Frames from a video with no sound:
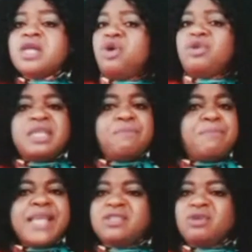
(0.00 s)
Don't
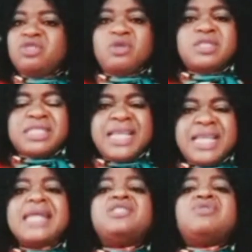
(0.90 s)
depend on those
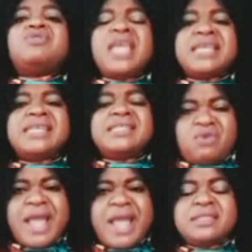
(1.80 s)
things that you think
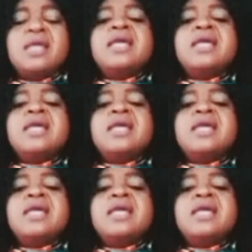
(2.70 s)
is right.